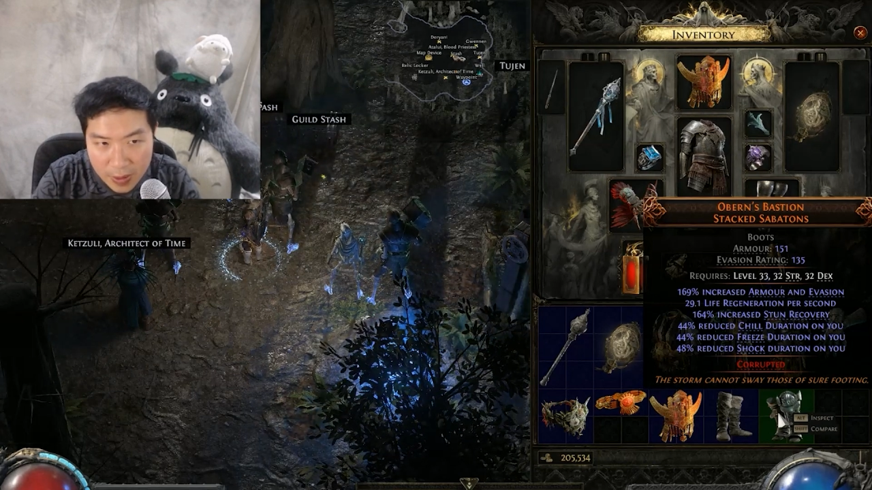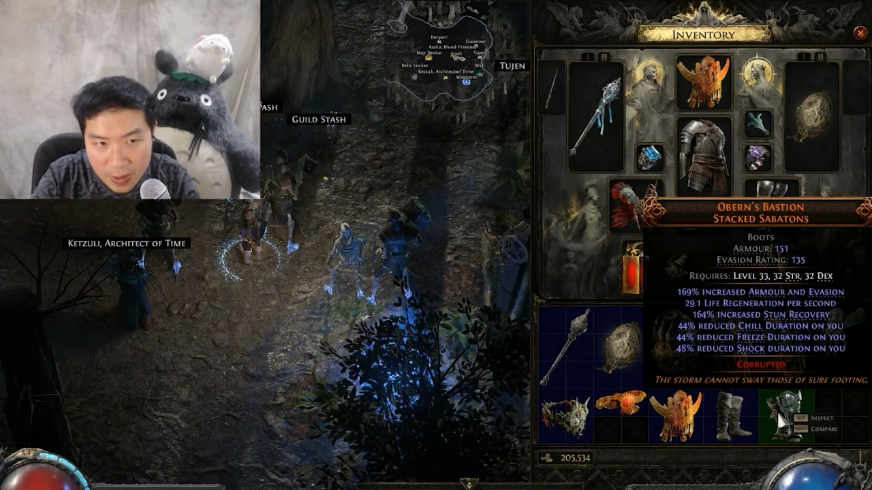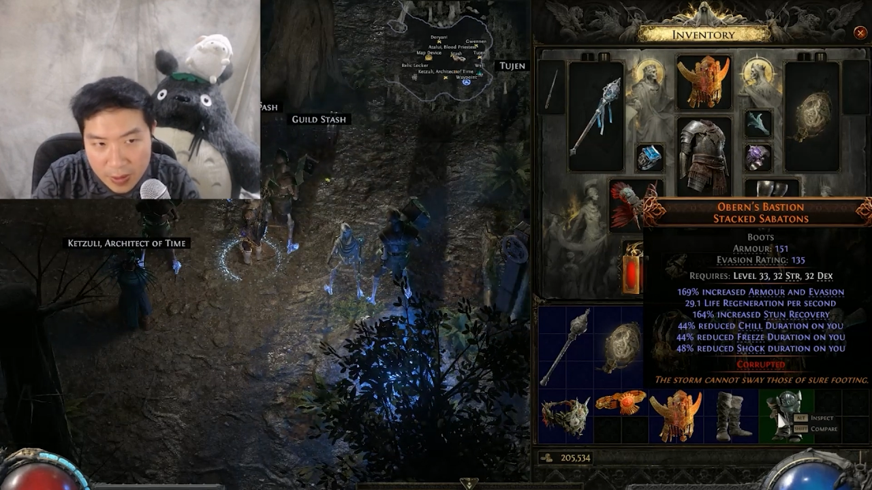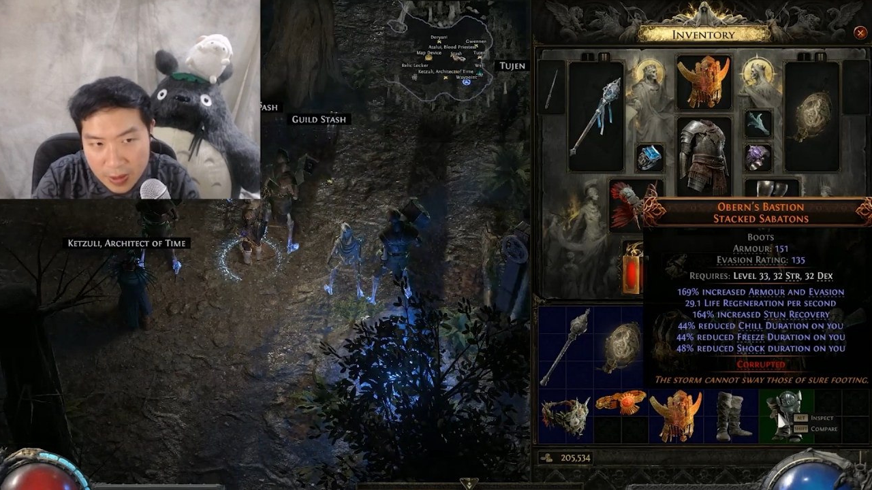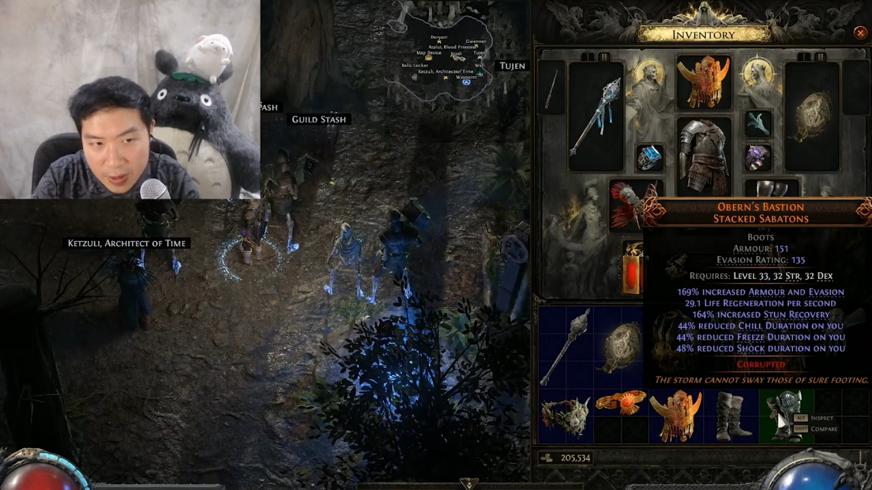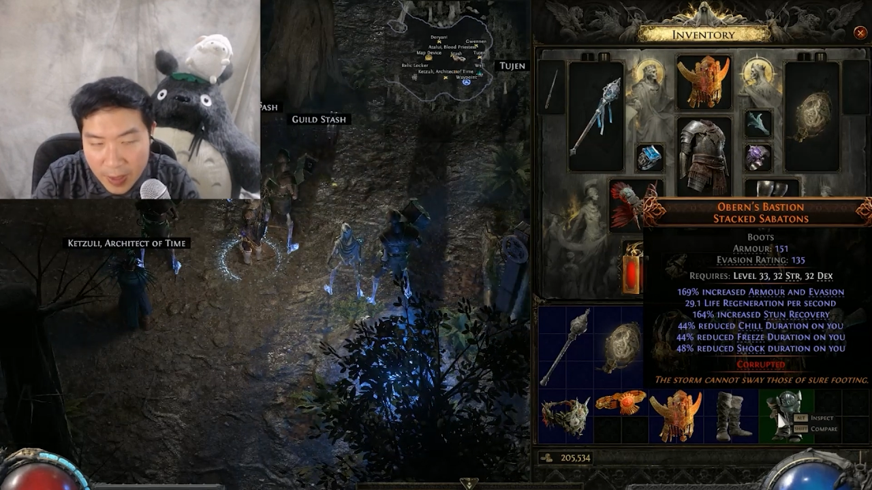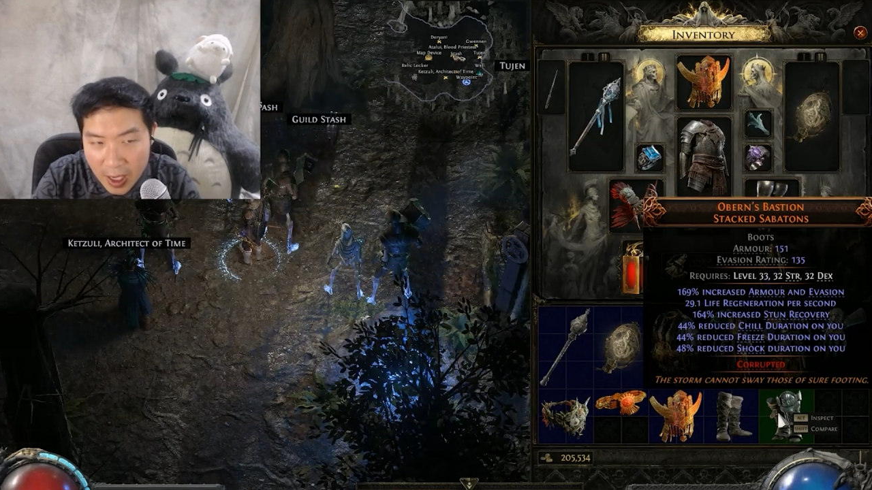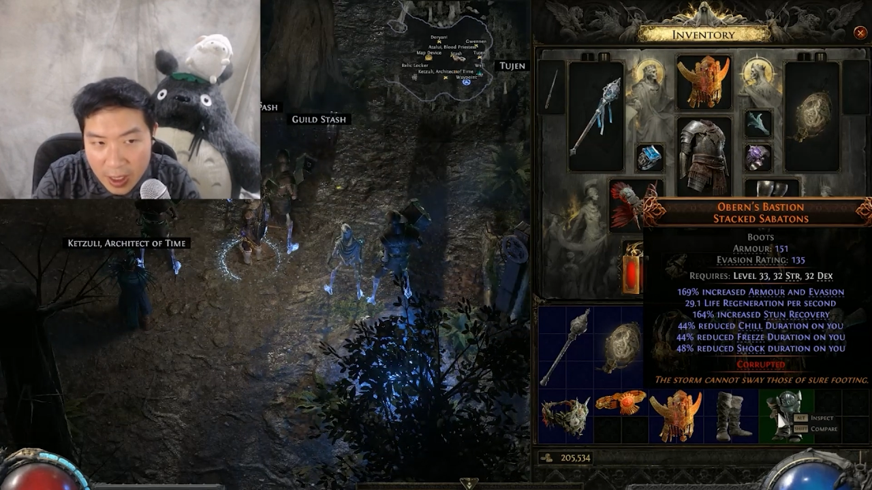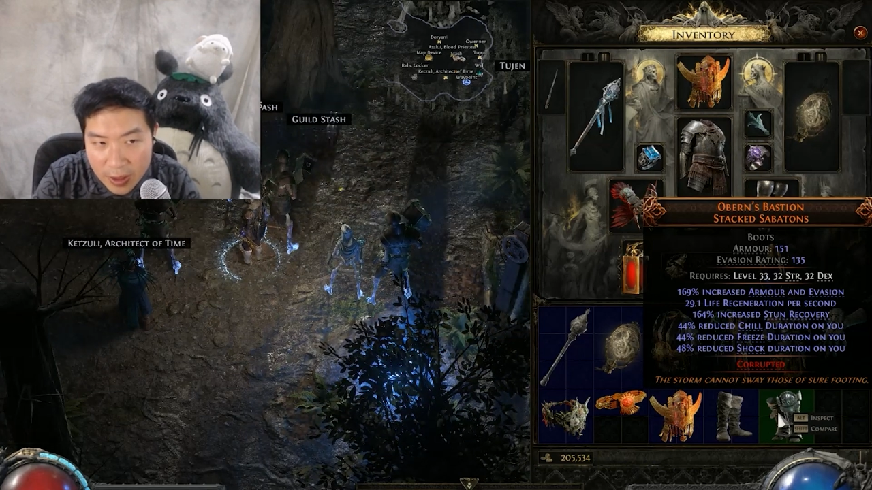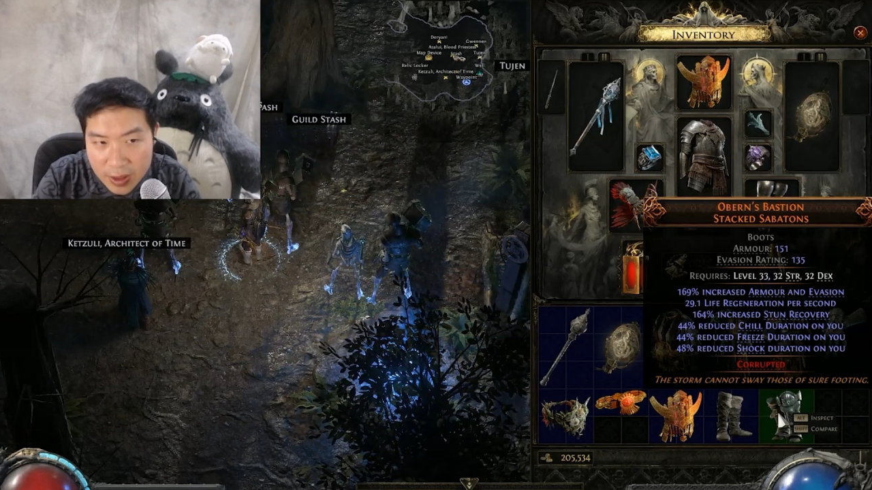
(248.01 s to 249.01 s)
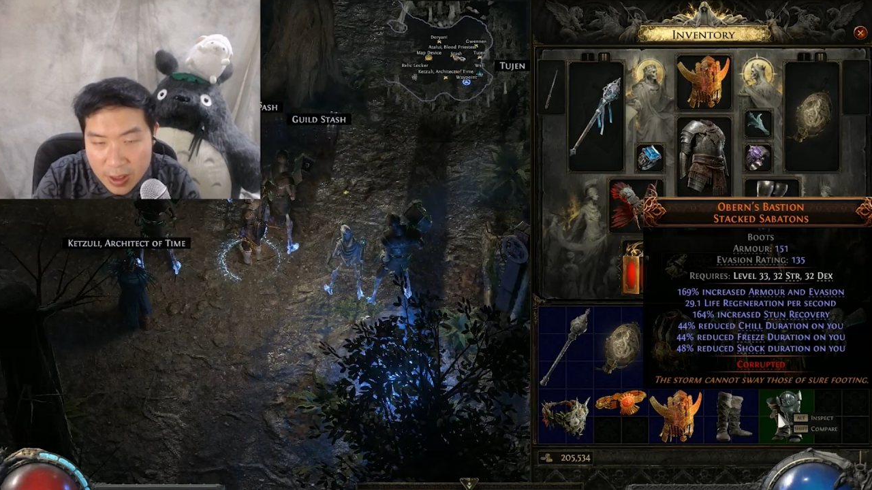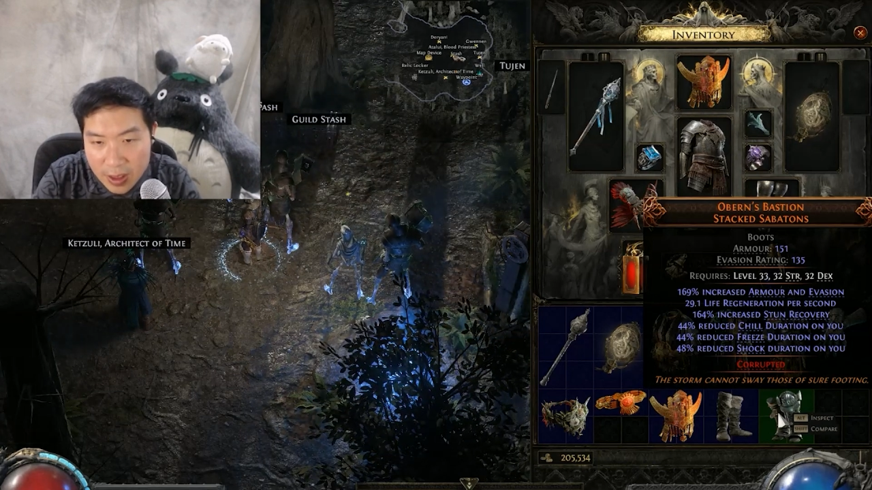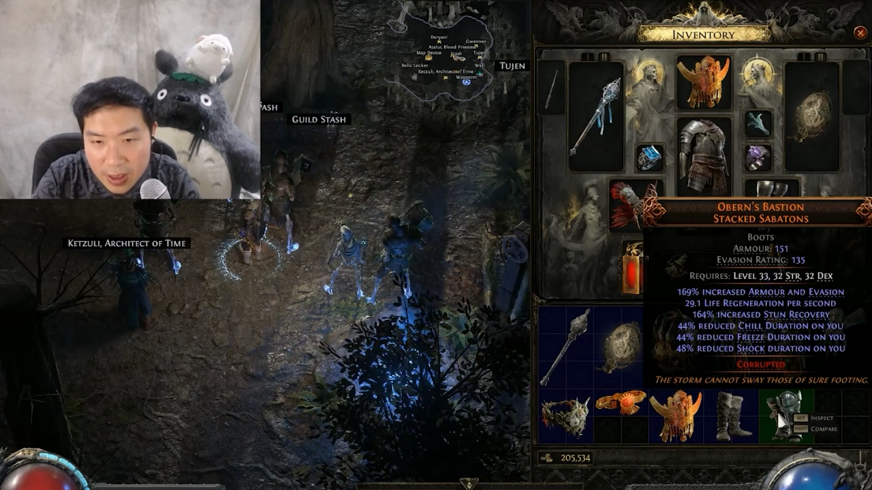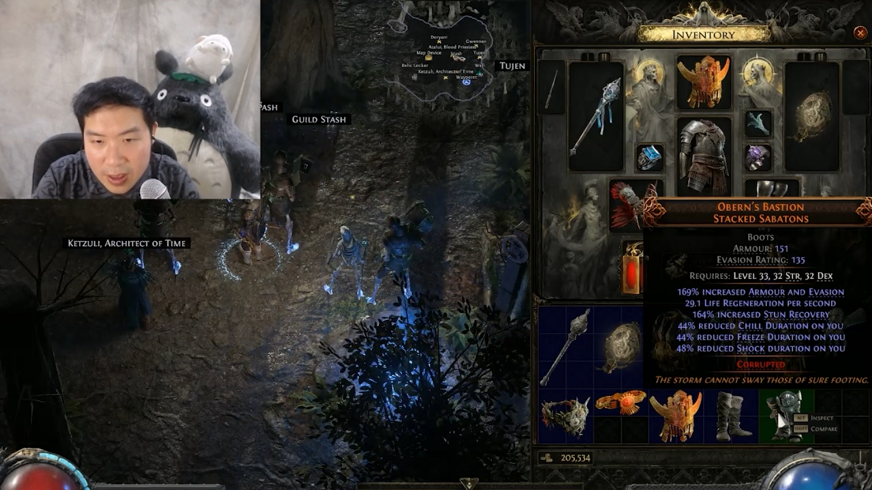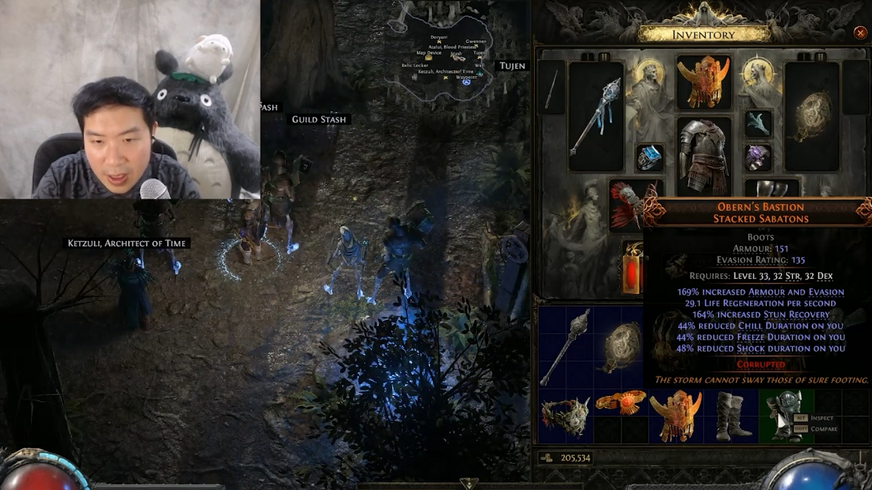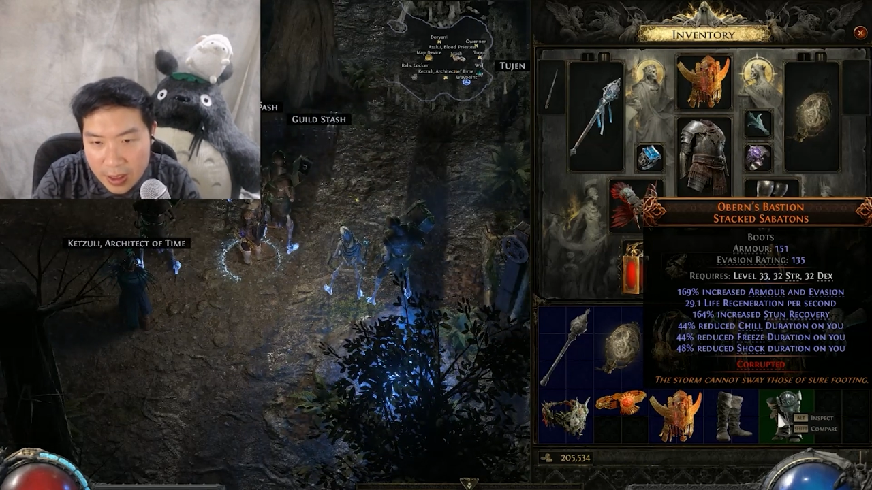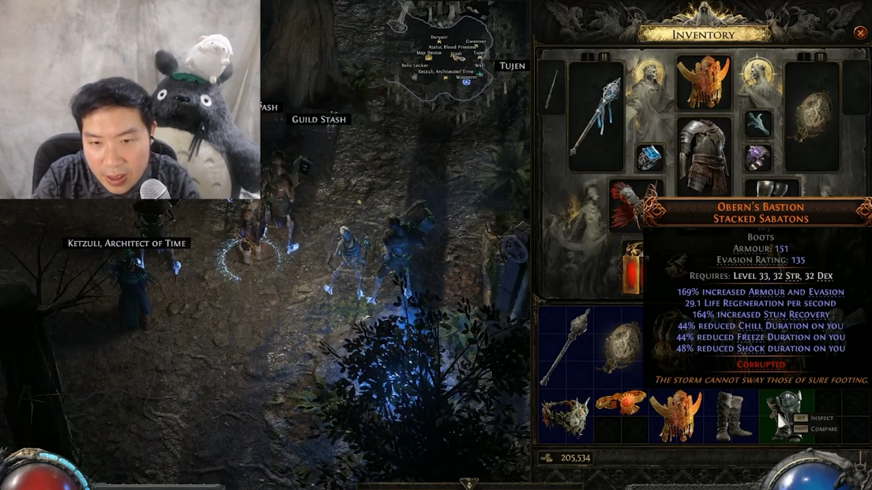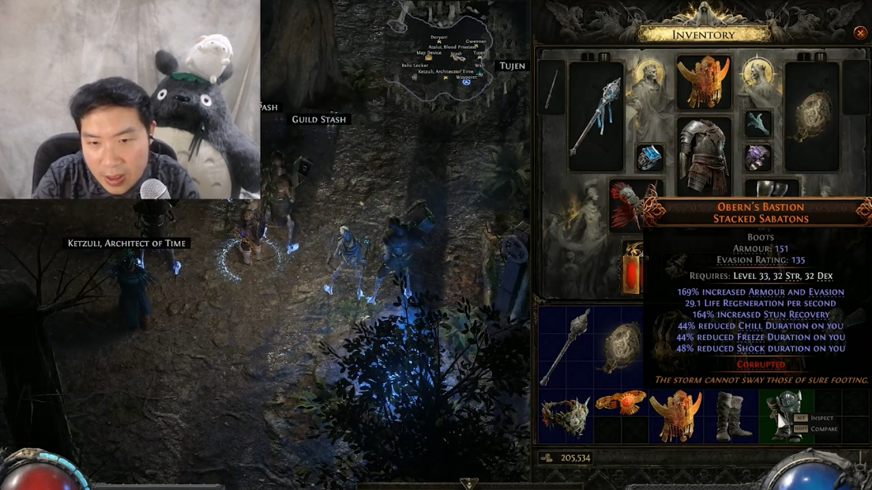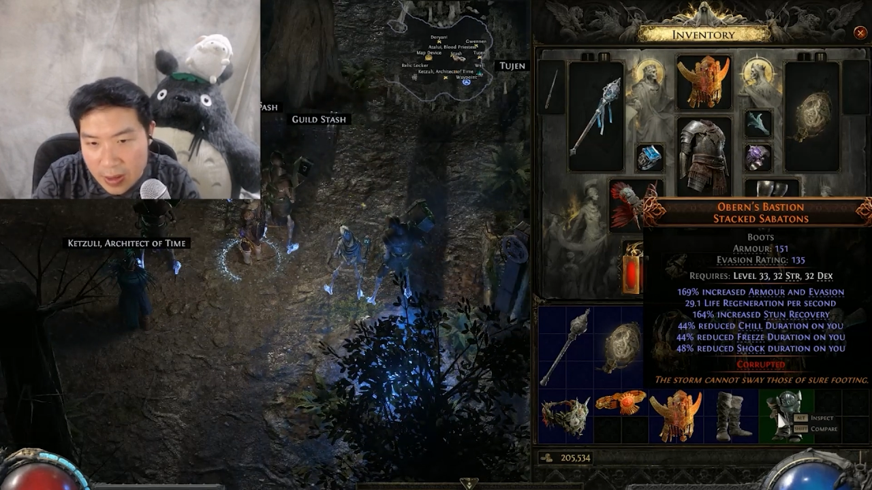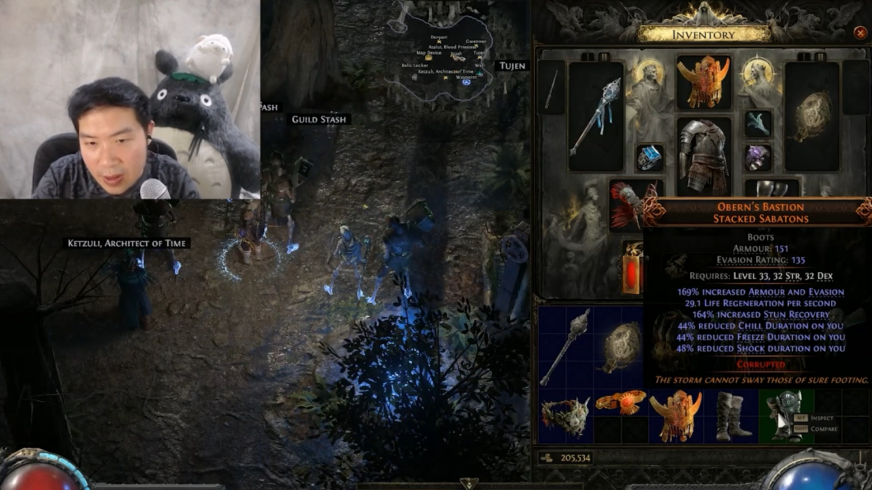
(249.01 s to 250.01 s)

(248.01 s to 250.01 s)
spells and things like that.